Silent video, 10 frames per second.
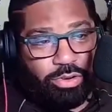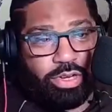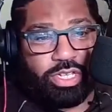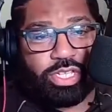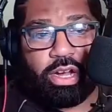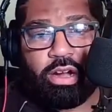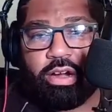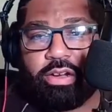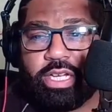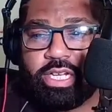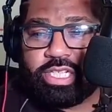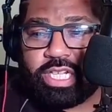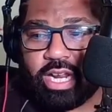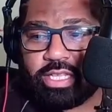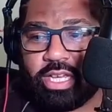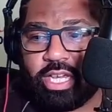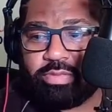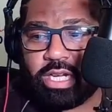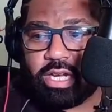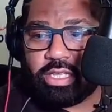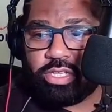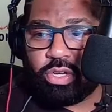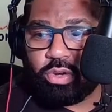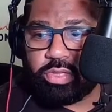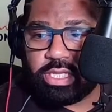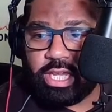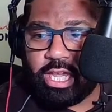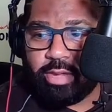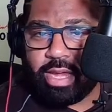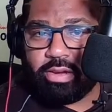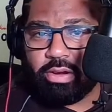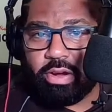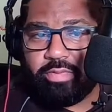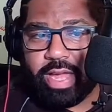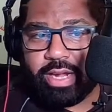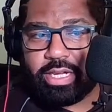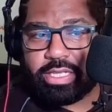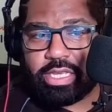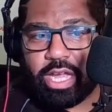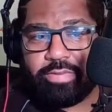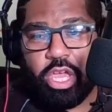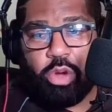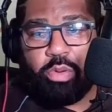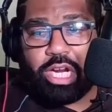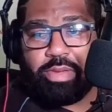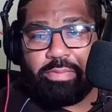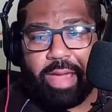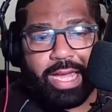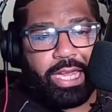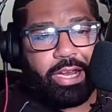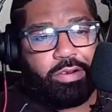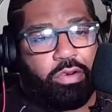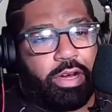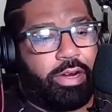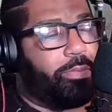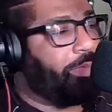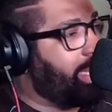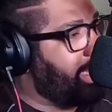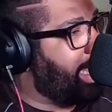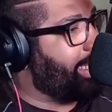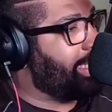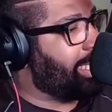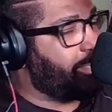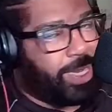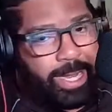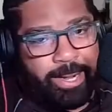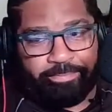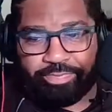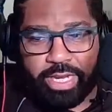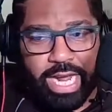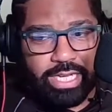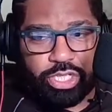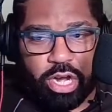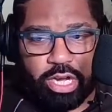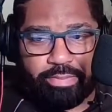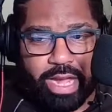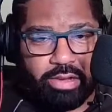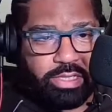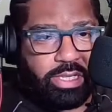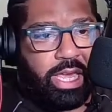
song. Shout out to him, shout out to his whole team and all that good stuff. We're gonna be back here on Monday, 6 p.m. A lot to talk about.